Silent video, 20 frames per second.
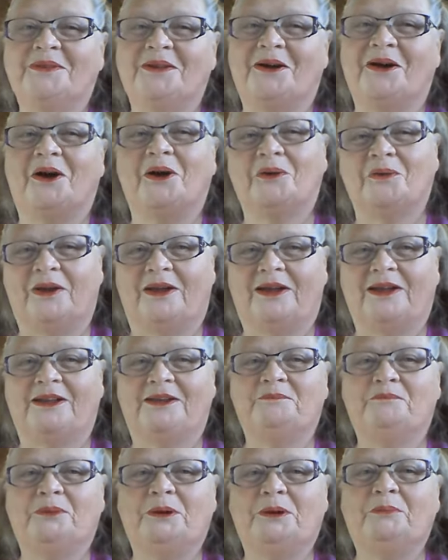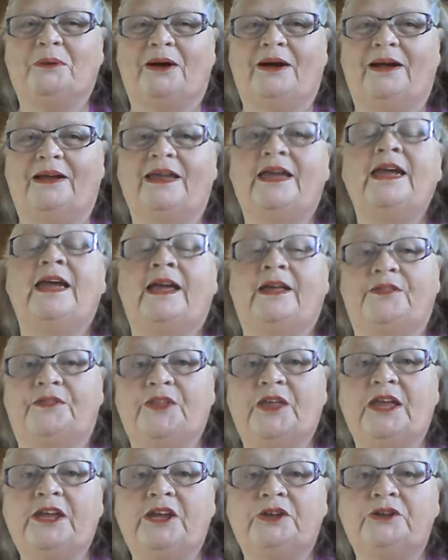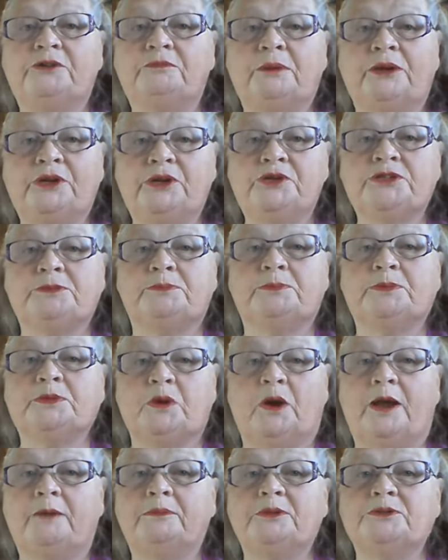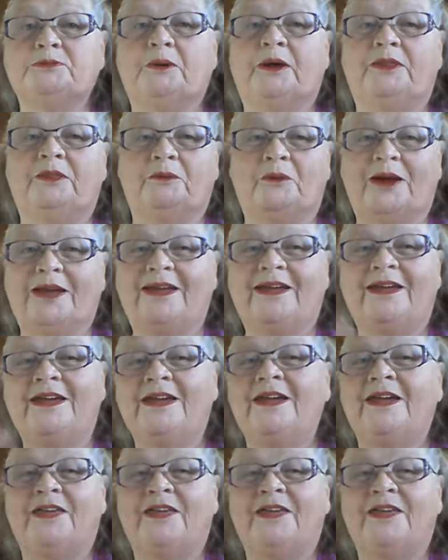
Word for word: All right, bye bye. And thank you to my new subscribers, by the way.